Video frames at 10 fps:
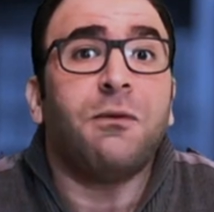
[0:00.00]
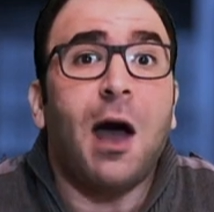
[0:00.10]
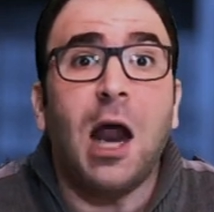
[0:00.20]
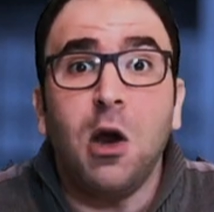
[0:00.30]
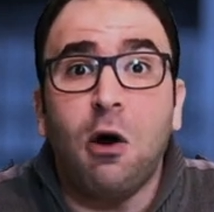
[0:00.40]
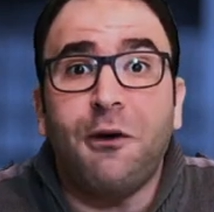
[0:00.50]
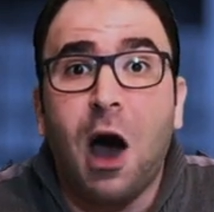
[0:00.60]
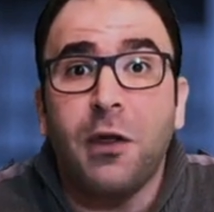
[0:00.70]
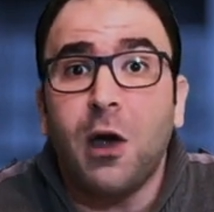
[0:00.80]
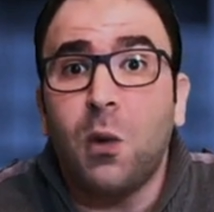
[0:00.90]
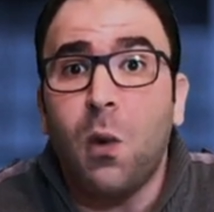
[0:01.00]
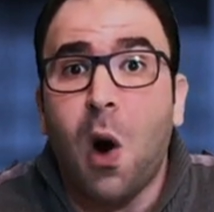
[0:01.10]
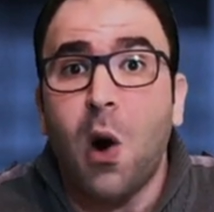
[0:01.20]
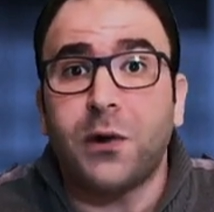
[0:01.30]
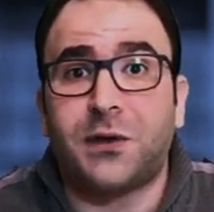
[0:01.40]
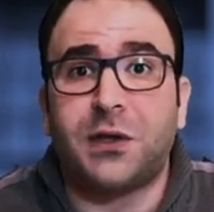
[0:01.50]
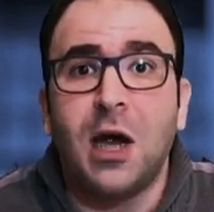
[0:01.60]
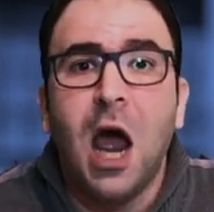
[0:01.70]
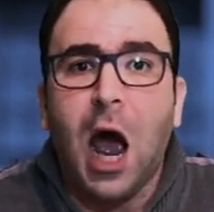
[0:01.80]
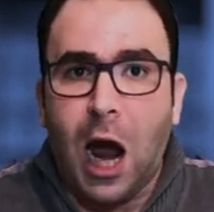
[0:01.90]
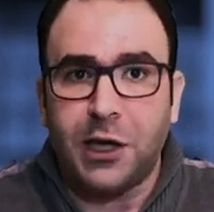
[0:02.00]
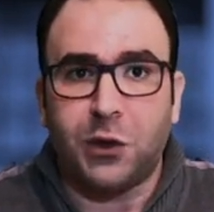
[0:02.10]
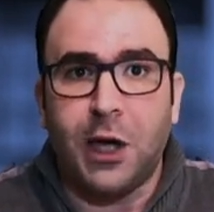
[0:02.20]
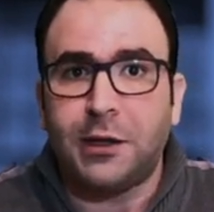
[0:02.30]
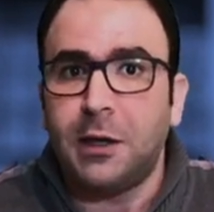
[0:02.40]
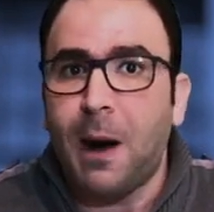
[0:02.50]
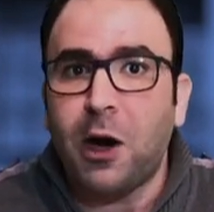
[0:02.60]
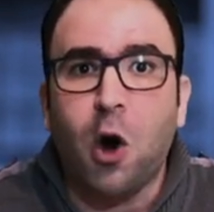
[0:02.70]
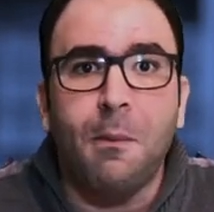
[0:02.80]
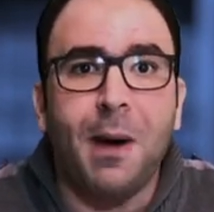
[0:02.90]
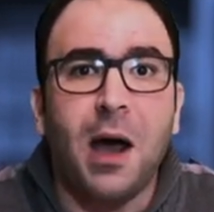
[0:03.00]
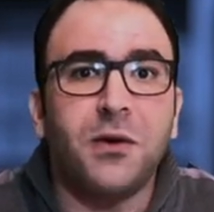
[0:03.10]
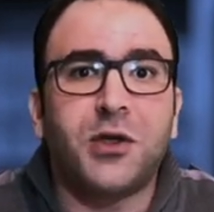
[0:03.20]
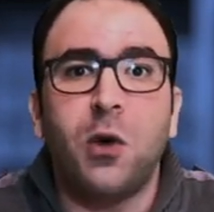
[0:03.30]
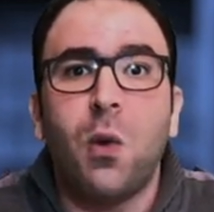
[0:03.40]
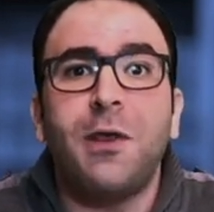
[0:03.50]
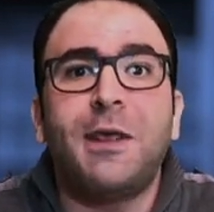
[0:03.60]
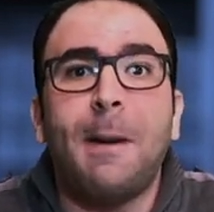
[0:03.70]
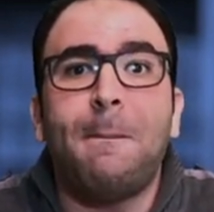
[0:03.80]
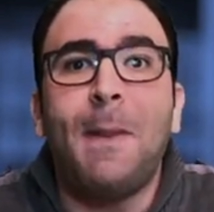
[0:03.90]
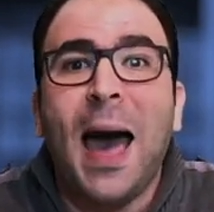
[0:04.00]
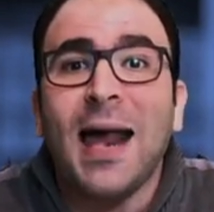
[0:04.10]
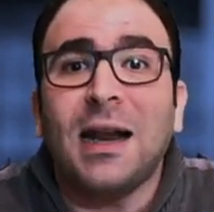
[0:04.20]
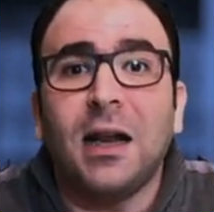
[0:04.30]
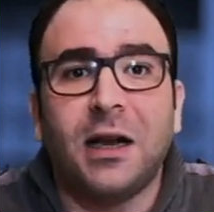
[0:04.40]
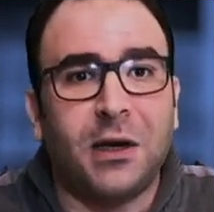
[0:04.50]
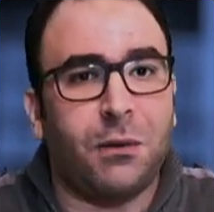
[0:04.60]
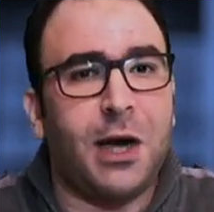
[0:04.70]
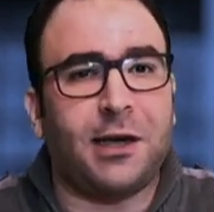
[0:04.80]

value of other words, isolated by comparison with the parallel Greek